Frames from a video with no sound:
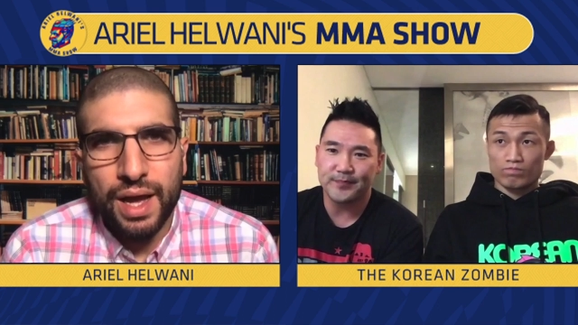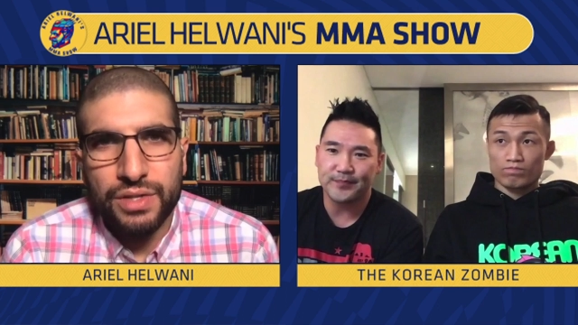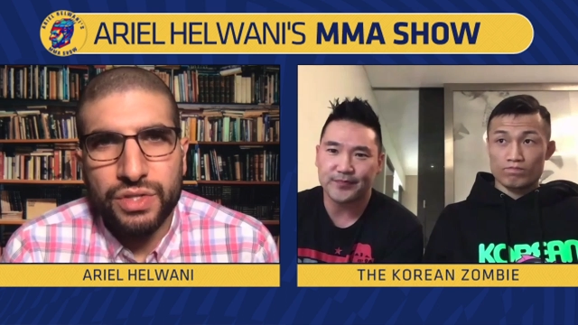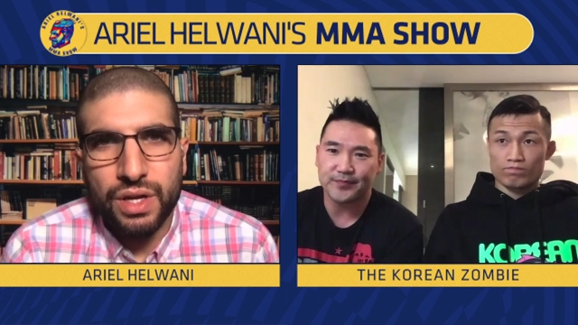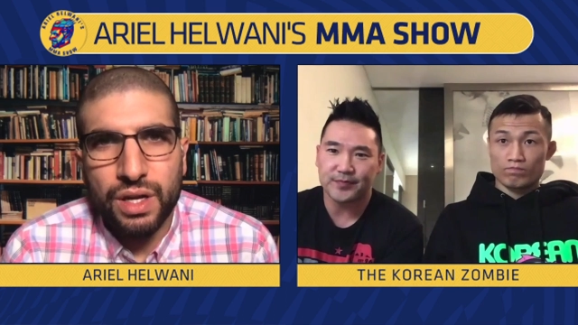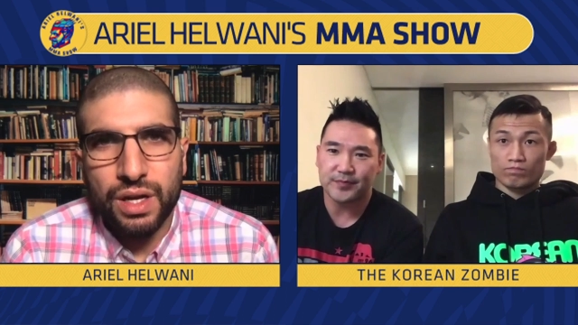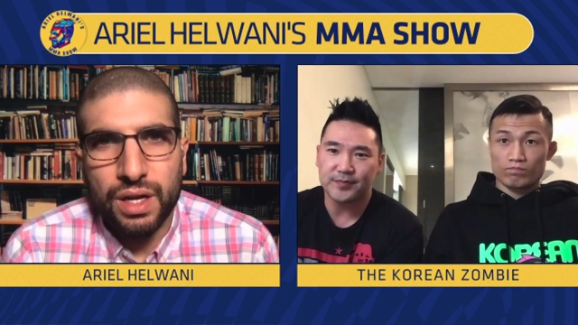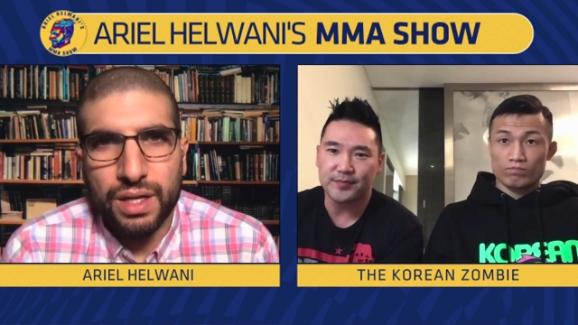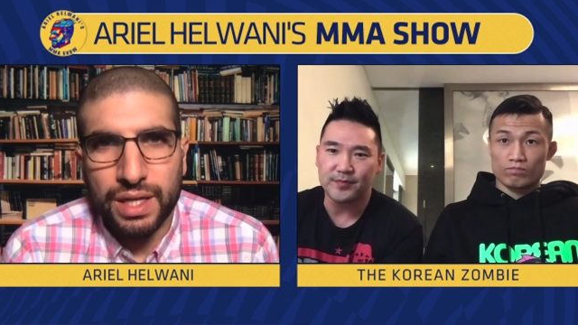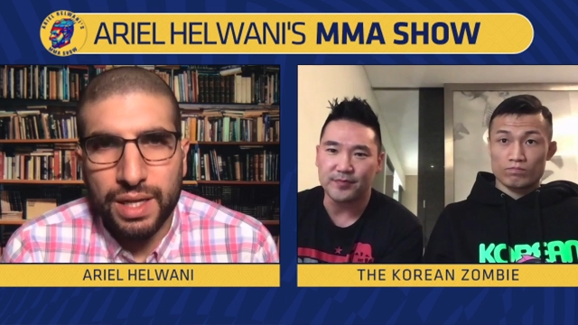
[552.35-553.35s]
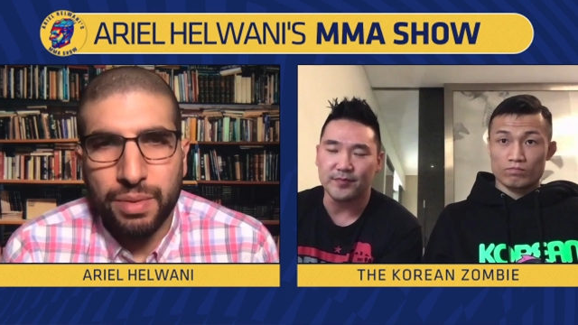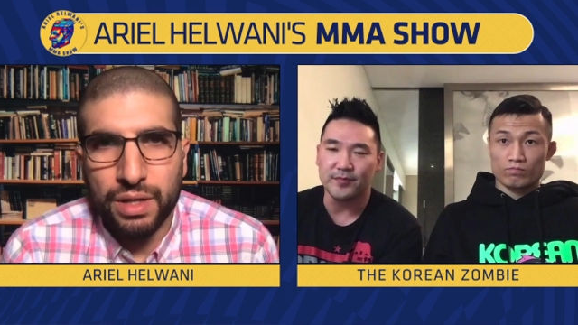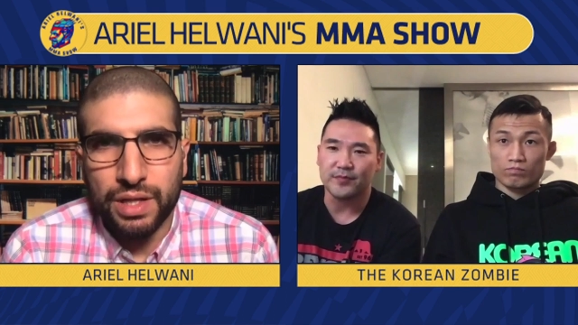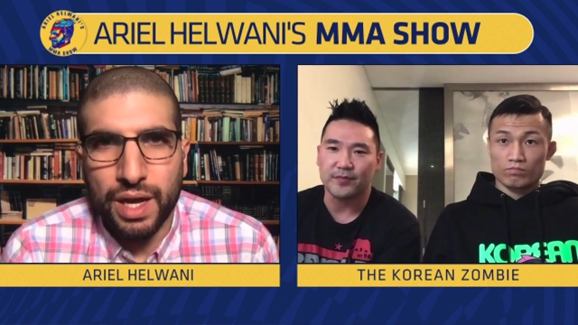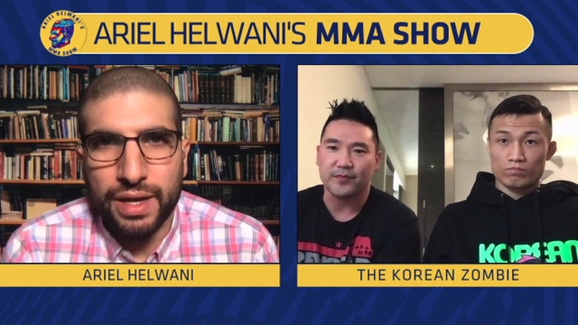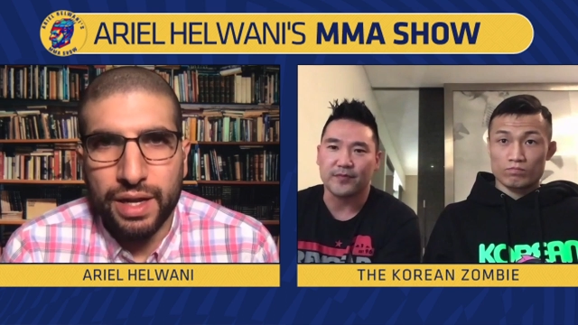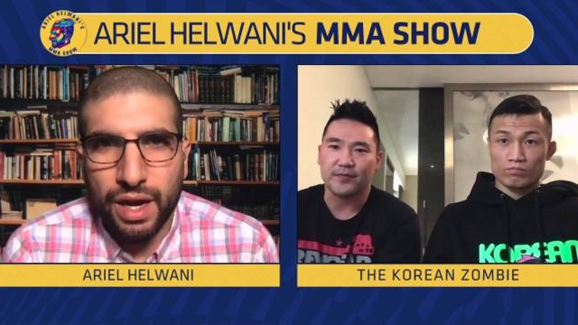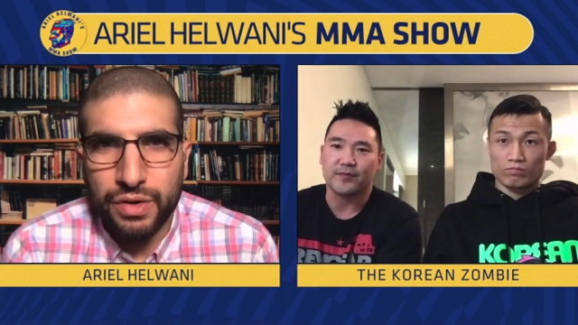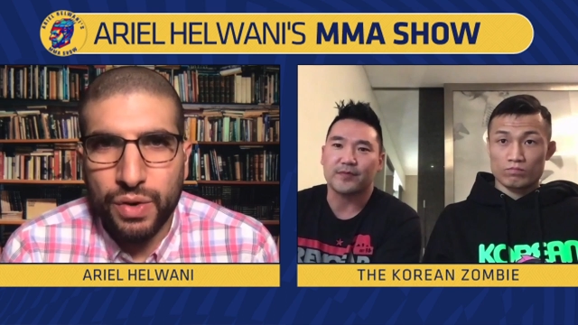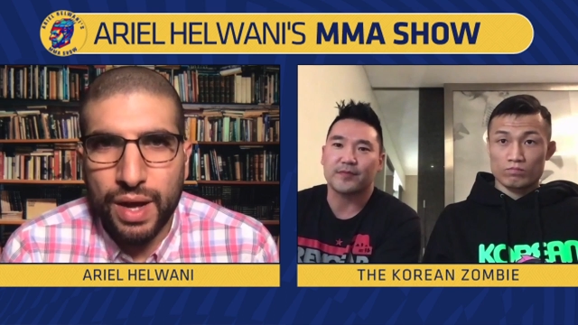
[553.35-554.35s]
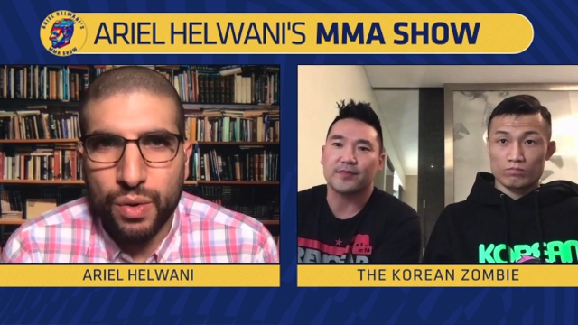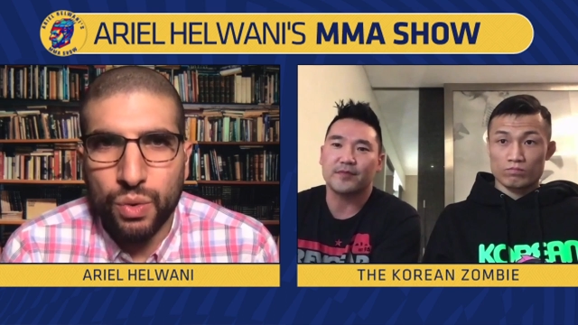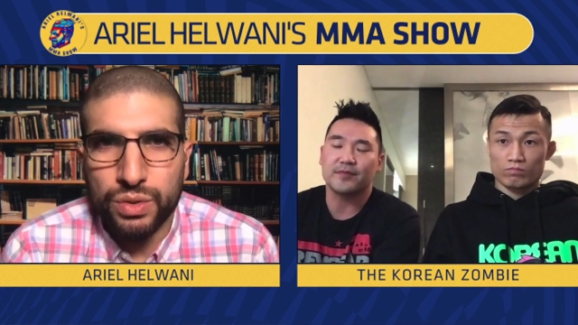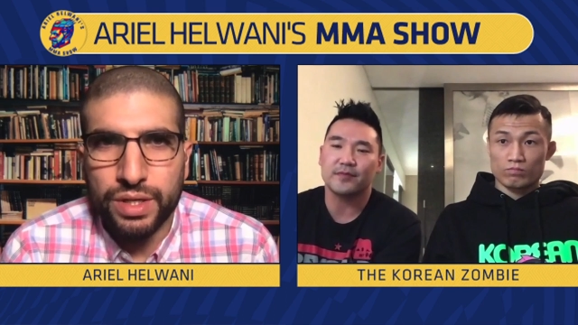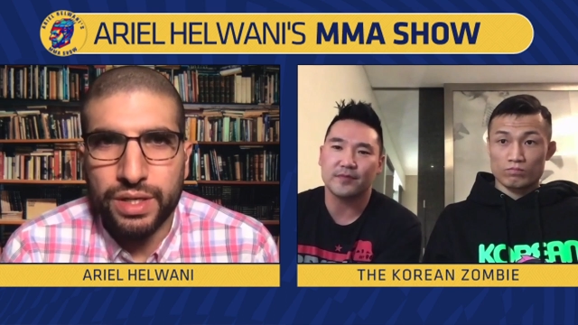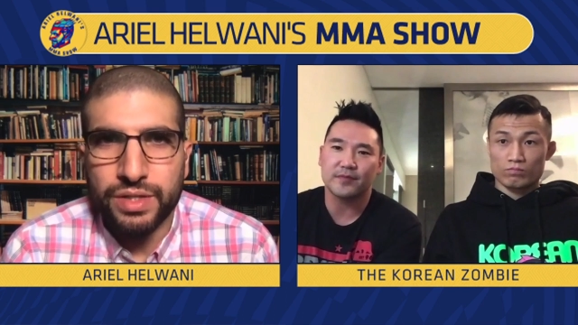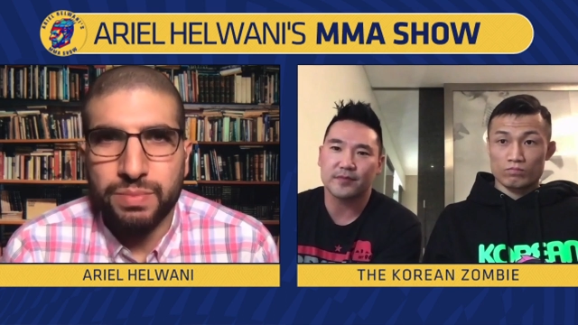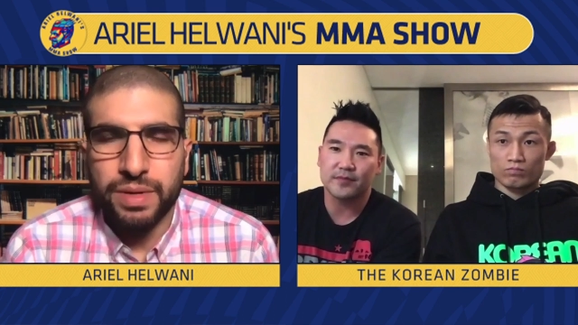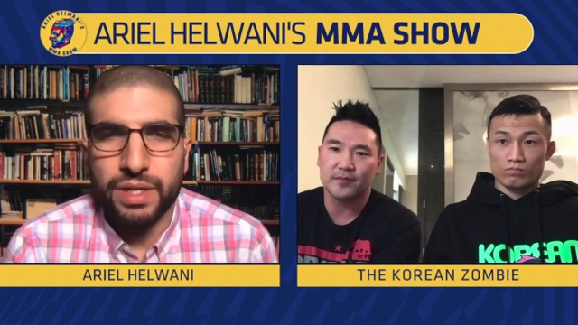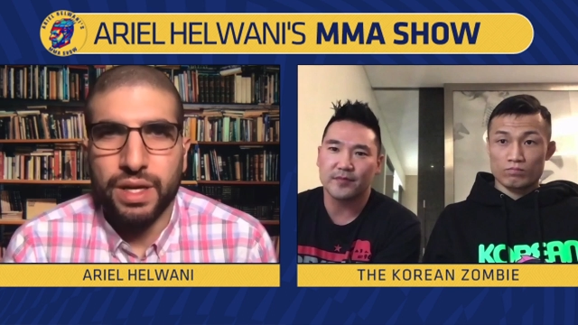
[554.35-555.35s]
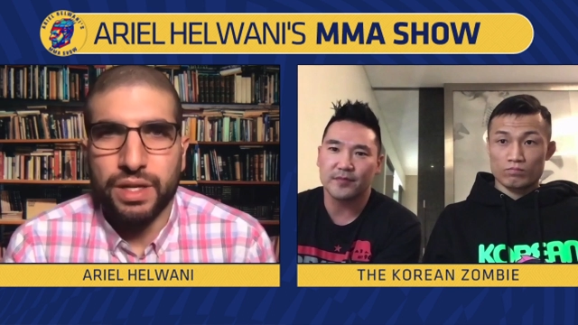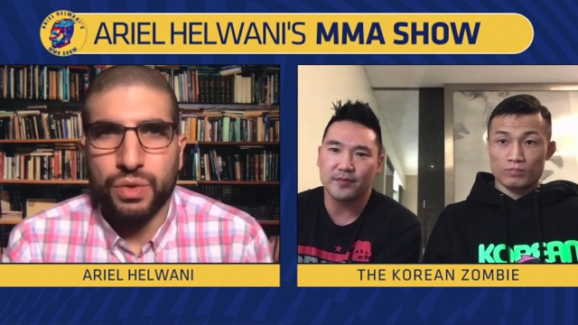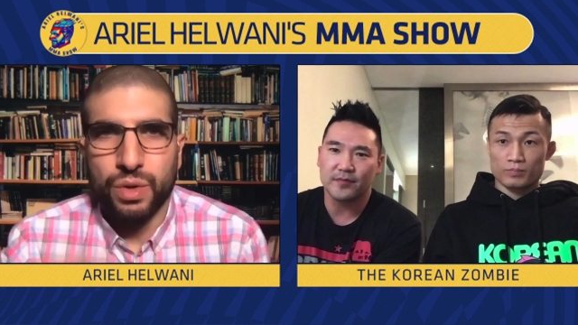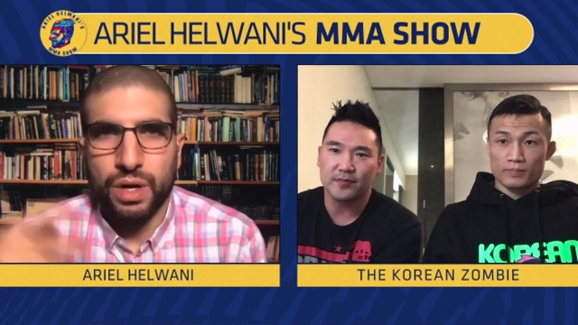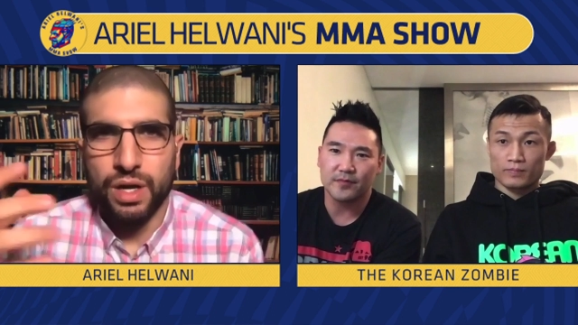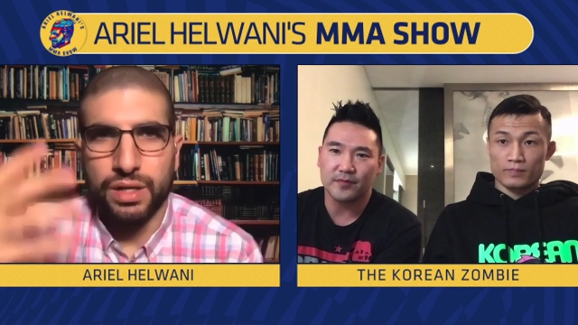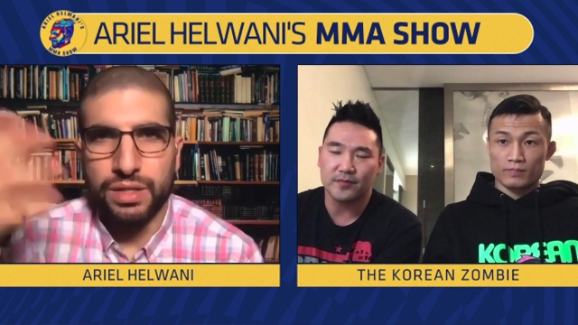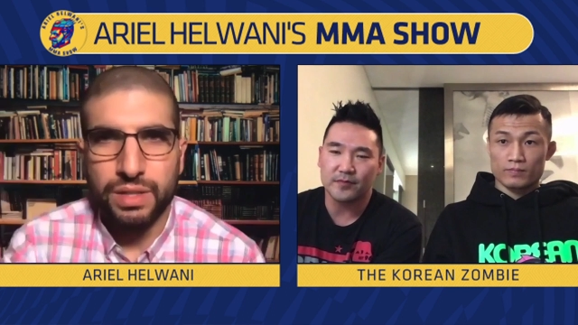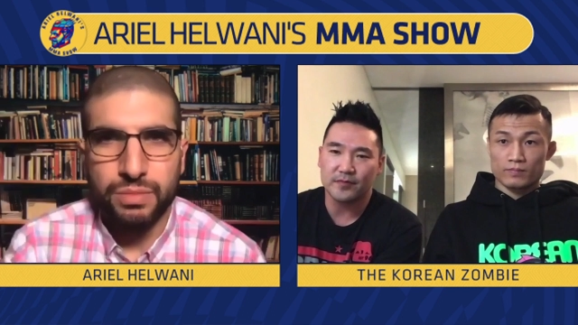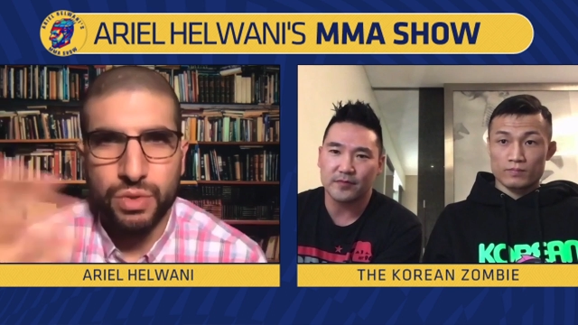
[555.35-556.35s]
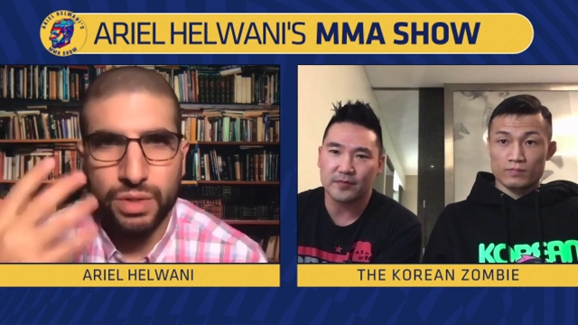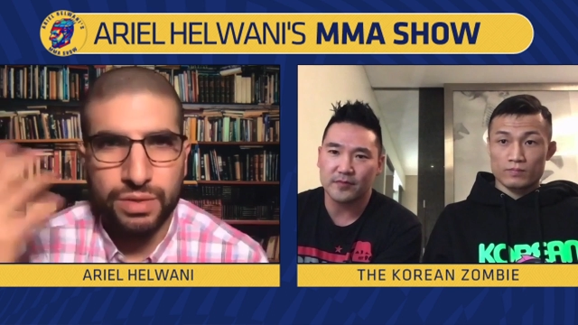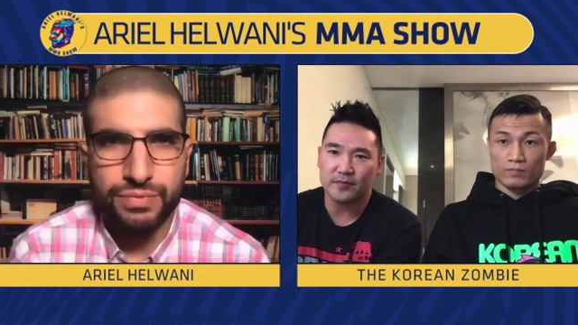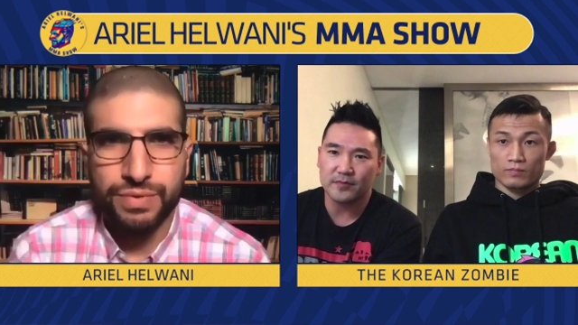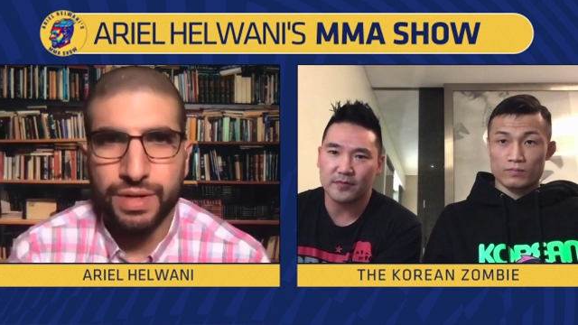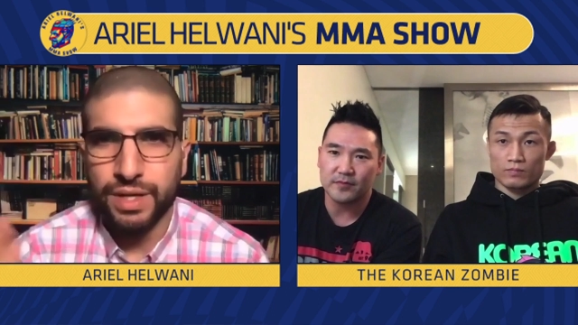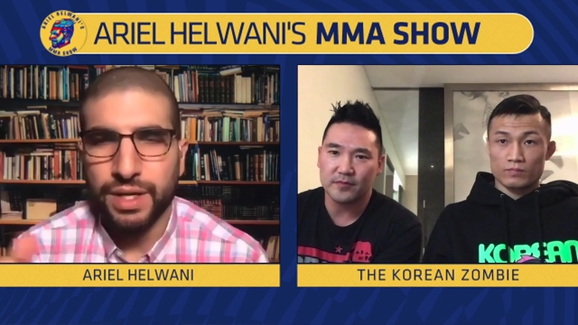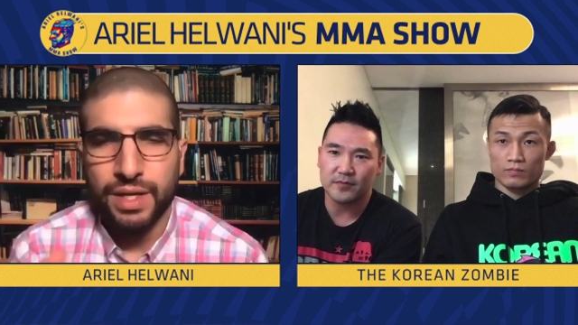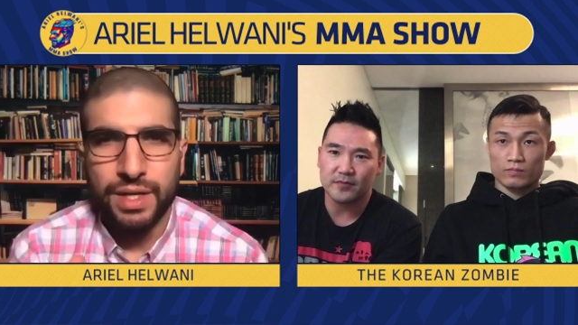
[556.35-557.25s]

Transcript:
Speaker 1: I, saw a clip online, and I don't know how old it is, but uh, you were on some sort of uh,